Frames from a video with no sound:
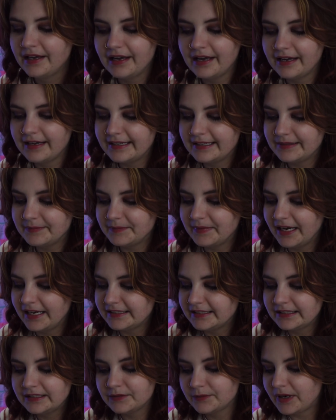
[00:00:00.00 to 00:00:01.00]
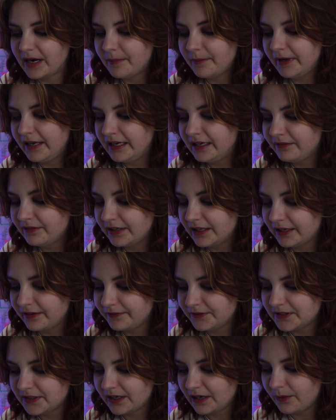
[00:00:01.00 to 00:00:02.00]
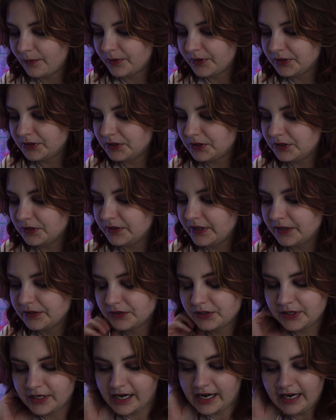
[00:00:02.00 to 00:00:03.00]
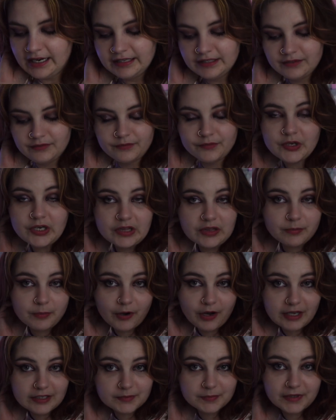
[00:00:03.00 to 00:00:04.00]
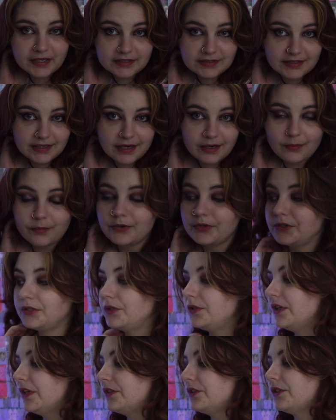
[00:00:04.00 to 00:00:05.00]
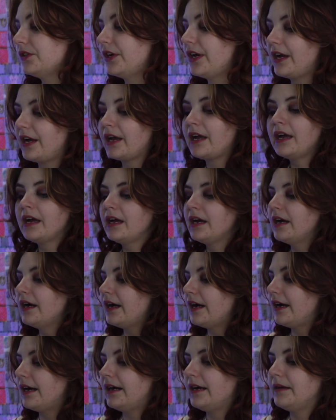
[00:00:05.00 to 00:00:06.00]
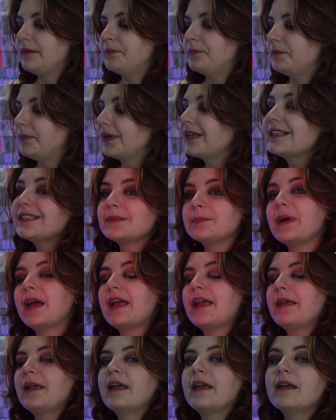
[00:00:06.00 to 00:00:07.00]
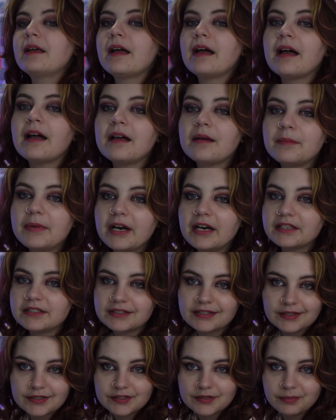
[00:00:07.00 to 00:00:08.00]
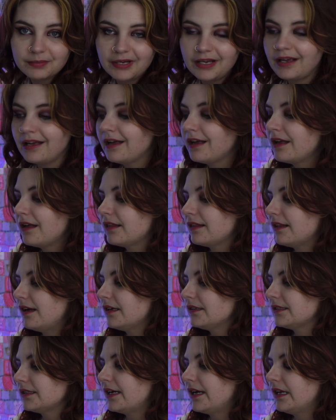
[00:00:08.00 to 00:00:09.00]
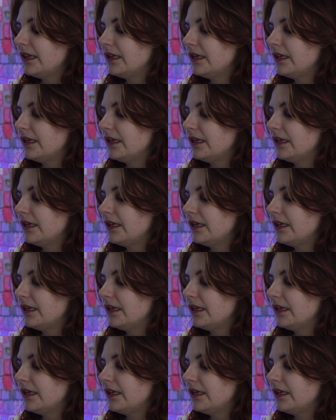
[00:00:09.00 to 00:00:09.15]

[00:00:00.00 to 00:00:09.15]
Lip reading: I didn't wrap any of the gifts that I wanted to do yesterday. I didn't read the prospects like I wanted to yesterday because my parents texted me last night.